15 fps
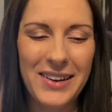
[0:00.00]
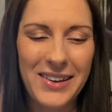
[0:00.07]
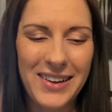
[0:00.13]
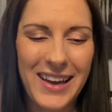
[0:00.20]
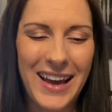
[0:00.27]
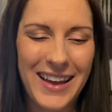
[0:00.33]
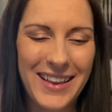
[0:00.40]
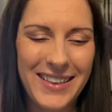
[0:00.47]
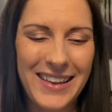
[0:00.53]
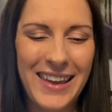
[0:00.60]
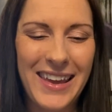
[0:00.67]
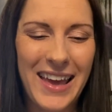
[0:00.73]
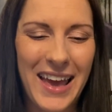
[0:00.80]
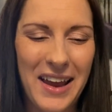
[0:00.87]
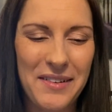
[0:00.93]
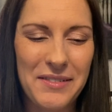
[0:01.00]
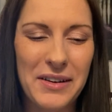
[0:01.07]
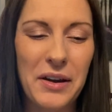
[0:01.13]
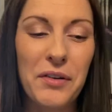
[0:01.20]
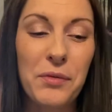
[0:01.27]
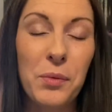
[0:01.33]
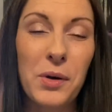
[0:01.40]
at the
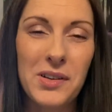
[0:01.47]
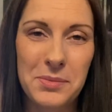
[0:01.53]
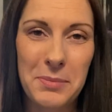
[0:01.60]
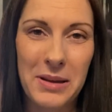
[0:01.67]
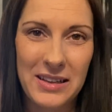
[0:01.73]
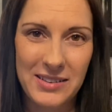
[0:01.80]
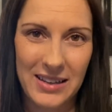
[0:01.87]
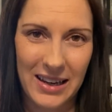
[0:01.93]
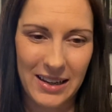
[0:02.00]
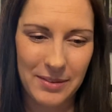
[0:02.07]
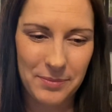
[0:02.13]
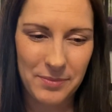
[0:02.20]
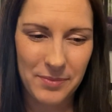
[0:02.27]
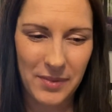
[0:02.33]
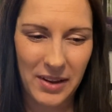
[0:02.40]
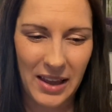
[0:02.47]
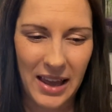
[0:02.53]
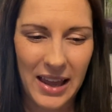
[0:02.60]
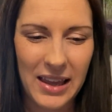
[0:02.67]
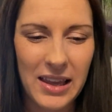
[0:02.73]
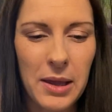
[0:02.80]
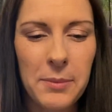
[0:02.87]
area of what's missing,
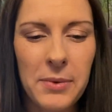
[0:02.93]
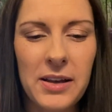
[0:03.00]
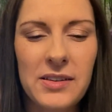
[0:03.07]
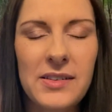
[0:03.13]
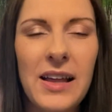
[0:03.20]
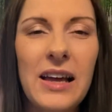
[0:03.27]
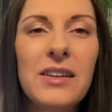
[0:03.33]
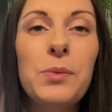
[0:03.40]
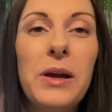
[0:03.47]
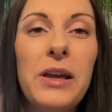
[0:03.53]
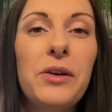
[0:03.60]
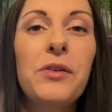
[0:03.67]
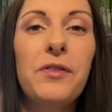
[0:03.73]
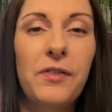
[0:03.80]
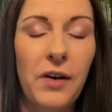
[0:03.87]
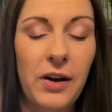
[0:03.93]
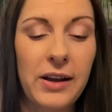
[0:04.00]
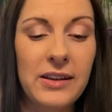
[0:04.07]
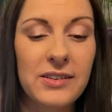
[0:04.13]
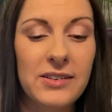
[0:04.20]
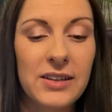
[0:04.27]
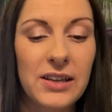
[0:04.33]
okay? Because that's where you'll
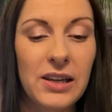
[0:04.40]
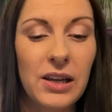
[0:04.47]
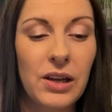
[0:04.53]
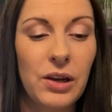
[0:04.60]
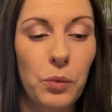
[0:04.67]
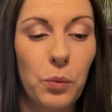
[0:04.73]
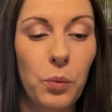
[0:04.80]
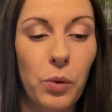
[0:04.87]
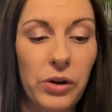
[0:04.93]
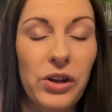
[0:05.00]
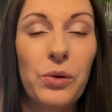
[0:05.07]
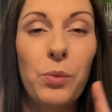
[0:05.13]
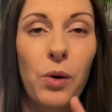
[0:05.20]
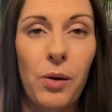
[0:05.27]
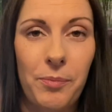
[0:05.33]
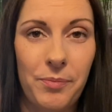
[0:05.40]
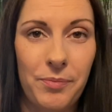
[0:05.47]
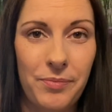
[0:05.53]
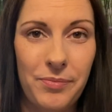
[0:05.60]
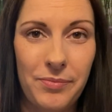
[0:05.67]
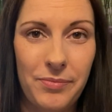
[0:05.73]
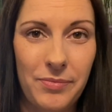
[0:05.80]
find what you want.
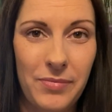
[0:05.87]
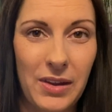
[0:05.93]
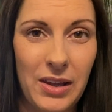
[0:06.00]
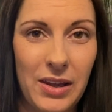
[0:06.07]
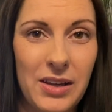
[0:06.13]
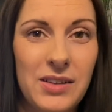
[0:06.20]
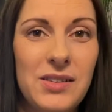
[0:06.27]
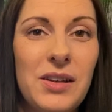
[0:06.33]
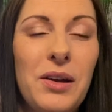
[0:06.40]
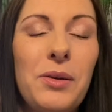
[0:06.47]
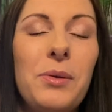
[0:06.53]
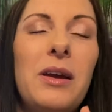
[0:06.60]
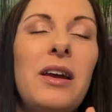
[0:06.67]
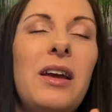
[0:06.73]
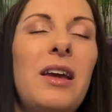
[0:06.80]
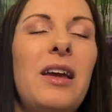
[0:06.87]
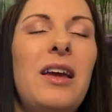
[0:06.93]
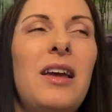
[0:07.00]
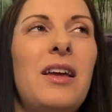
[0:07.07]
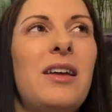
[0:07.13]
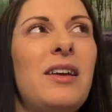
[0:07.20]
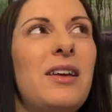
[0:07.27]
So
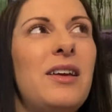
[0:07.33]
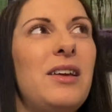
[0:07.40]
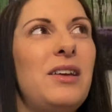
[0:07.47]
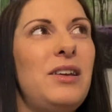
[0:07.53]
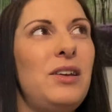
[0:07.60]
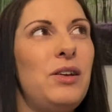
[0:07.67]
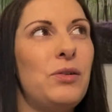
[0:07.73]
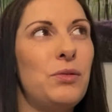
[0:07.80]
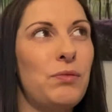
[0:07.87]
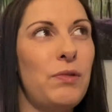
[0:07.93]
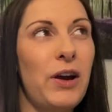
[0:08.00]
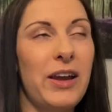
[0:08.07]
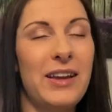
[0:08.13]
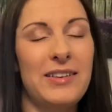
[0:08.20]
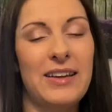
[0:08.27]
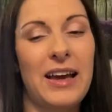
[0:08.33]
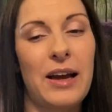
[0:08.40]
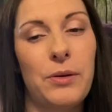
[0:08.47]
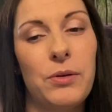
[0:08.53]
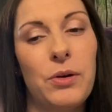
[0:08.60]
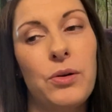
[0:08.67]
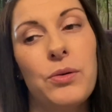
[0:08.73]
you're writing
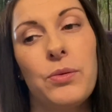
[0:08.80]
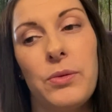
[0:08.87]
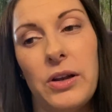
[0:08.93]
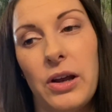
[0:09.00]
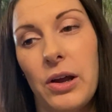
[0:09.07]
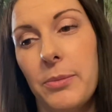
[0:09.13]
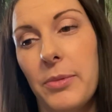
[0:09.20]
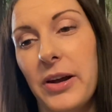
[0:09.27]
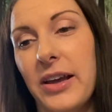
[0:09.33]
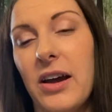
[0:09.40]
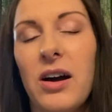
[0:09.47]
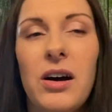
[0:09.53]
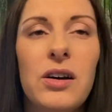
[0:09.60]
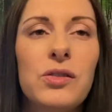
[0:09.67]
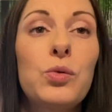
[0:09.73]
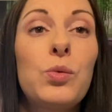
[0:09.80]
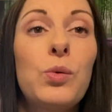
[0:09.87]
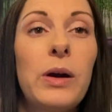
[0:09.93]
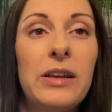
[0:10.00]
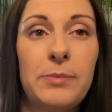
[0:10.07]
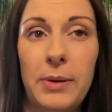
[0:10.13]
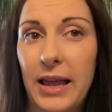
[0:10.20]
down, oh, my car's
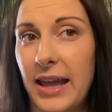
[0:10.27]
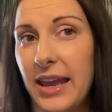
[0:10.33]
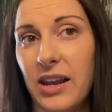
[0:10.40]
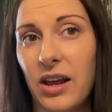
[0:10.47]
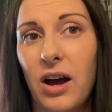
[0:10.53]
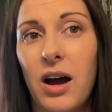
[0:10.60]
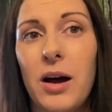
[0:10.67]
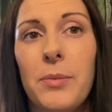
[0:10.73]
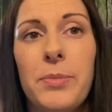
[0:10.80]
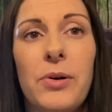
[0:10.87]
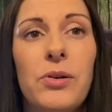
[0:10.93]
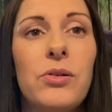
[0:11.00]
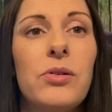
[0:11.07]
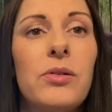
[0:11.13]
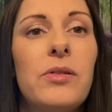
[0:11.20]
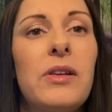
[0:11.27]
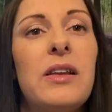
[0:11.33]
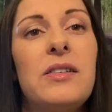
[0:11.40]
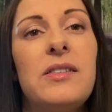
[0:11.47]
always playing up, or there's